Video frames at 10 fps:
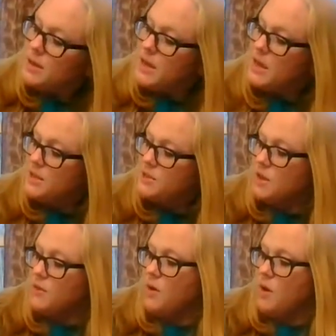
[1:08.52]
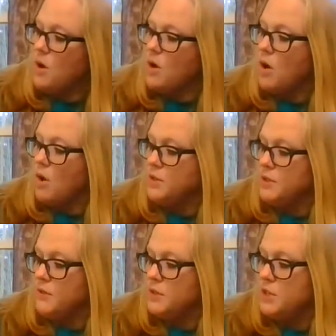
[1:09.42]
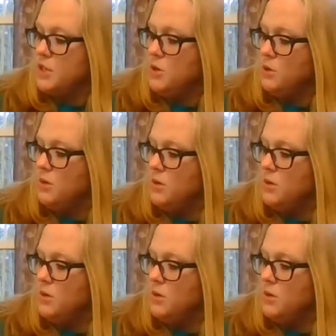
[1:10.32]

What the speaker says: Kids are all different too.